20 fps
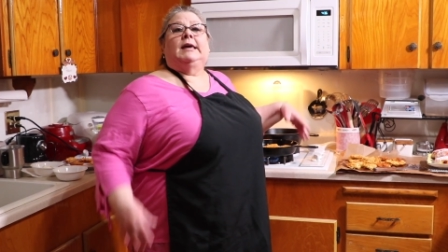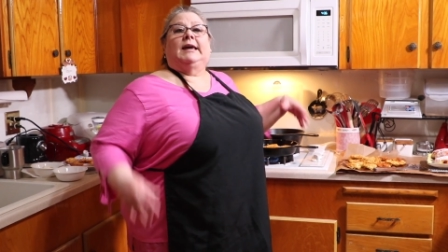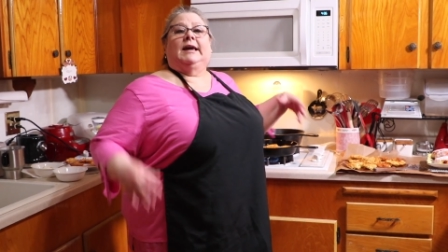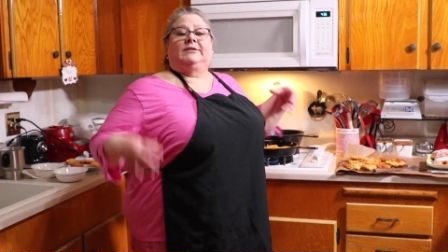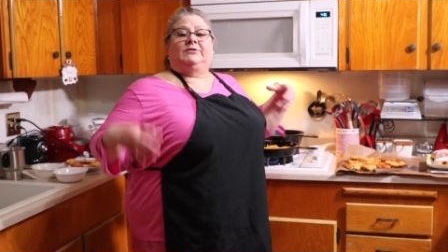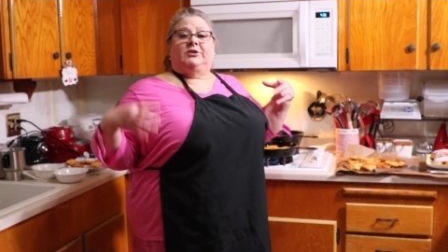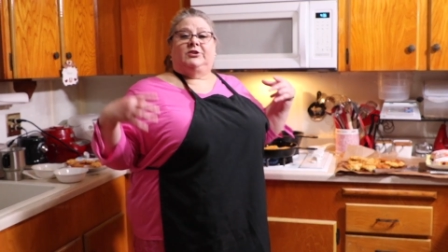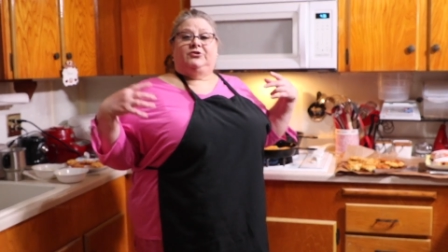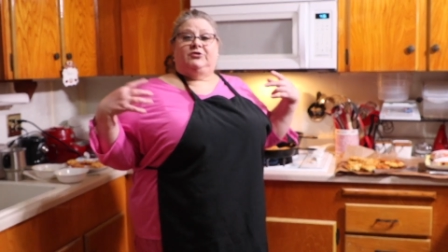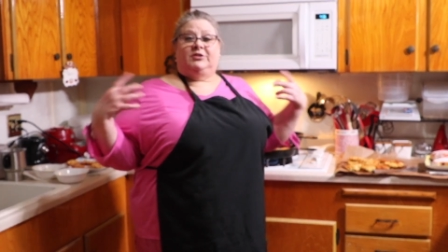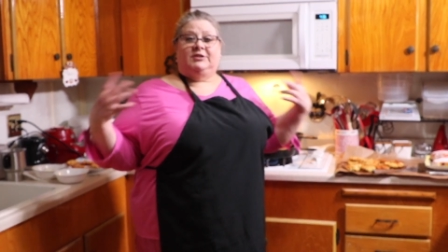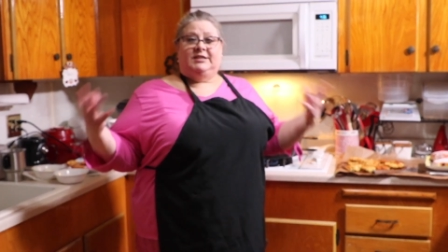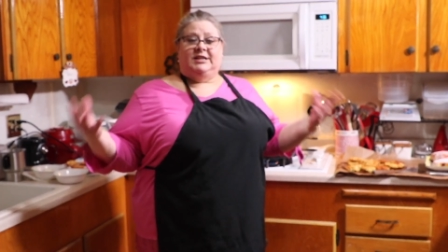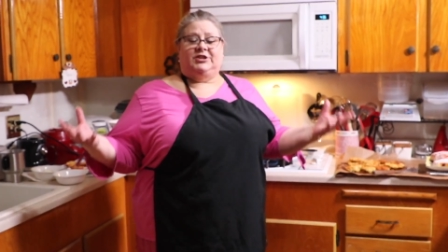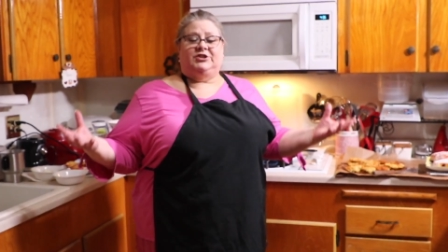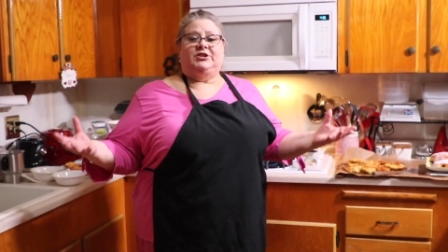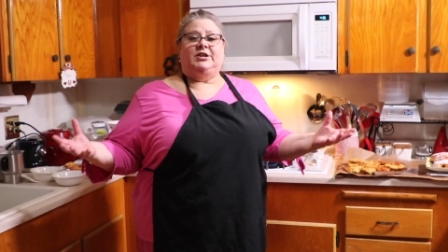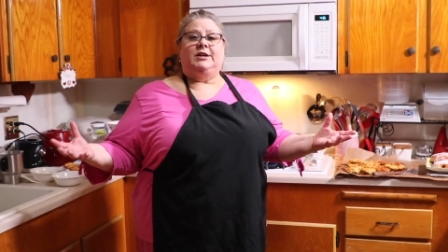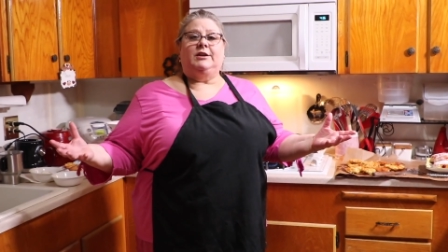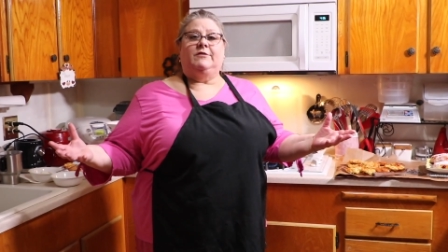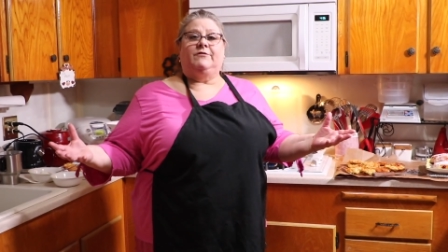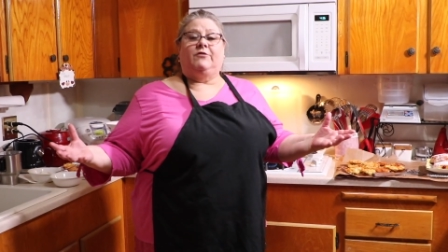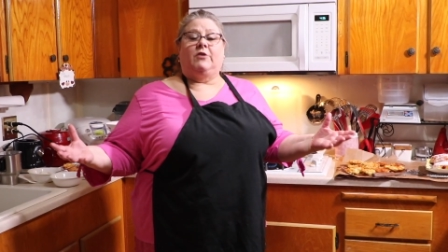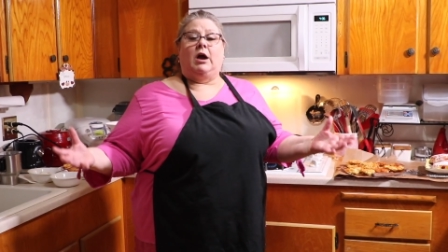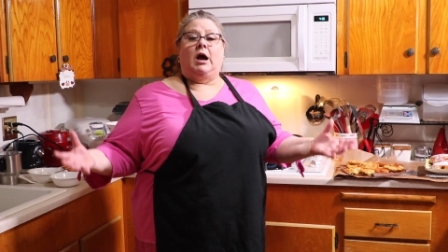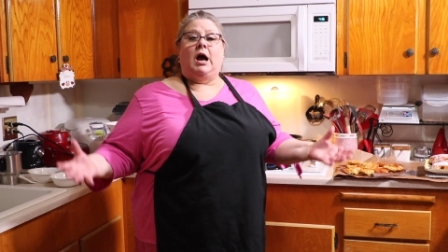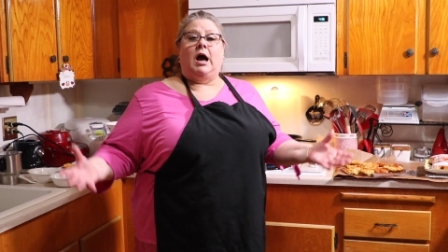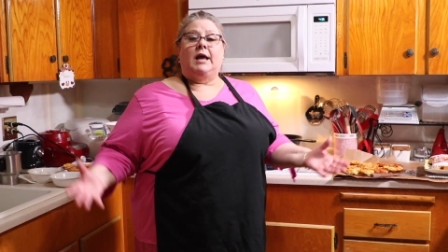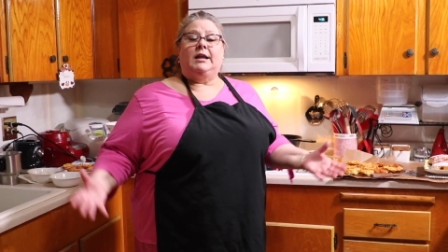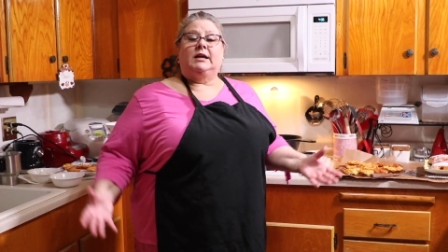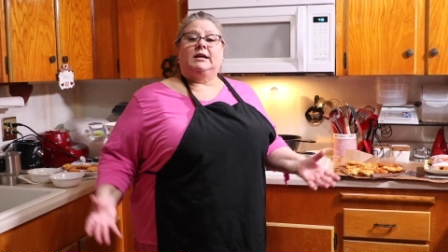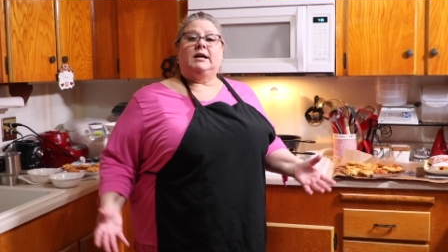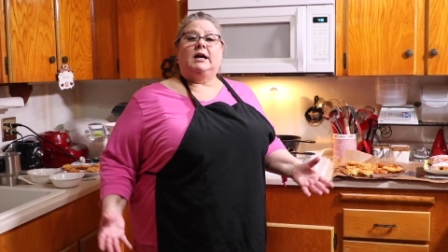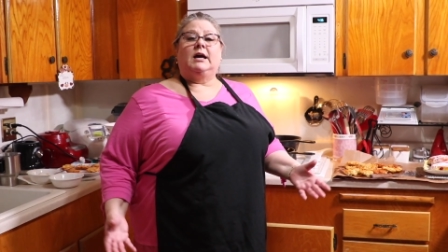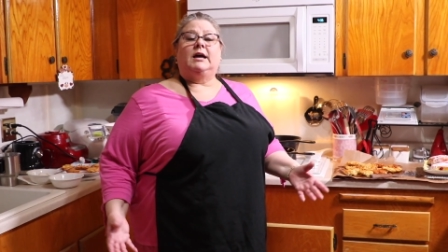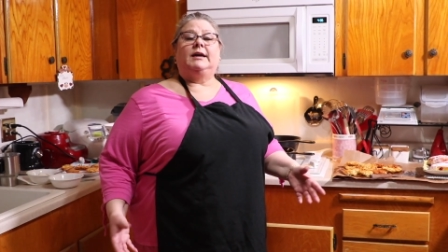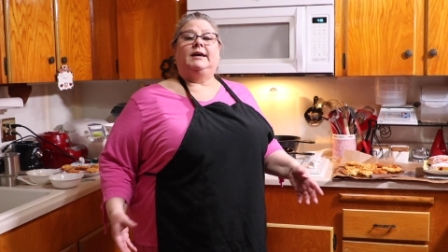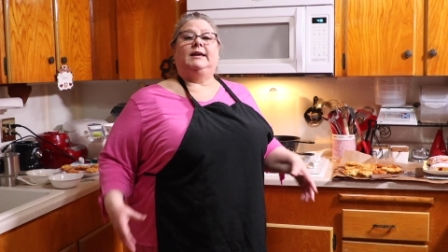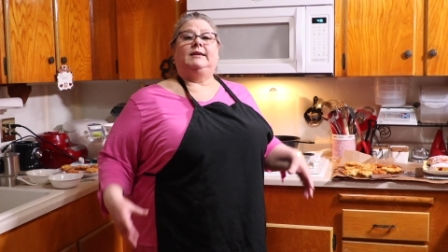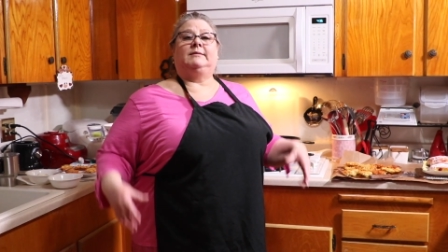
It's a tradition for Hanukkah.